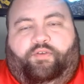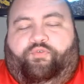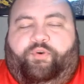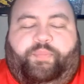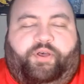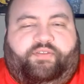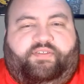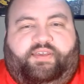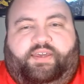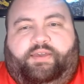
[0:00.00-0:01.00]
the football
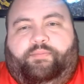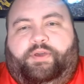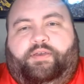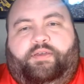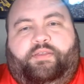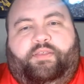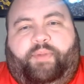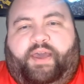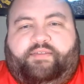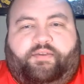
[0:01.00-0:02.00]
team, the
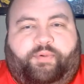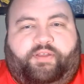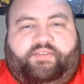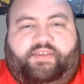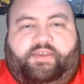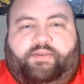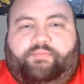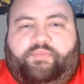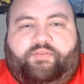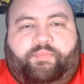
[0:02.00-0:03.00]
basketball
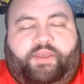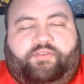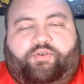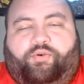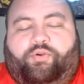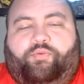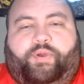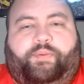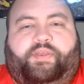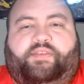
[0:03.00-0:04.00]
teams, men's or
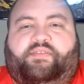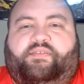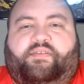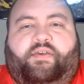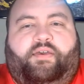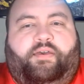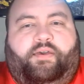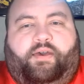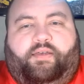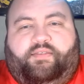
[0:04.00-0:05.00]
women's,
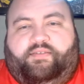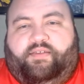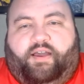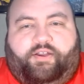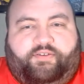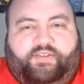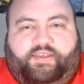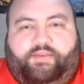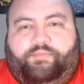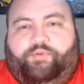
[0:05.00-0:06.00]
uh, the soccer
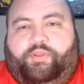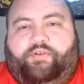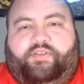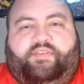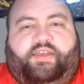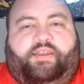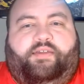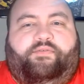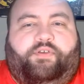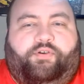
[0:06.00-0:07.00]
teams, whether it's
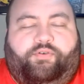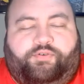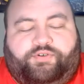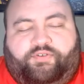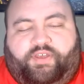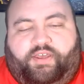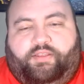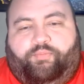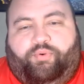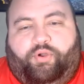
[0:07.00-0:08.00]
any of the Hoosiers
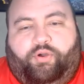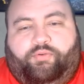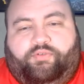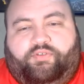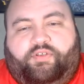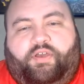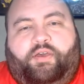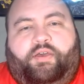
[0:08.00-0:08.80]
in the pros.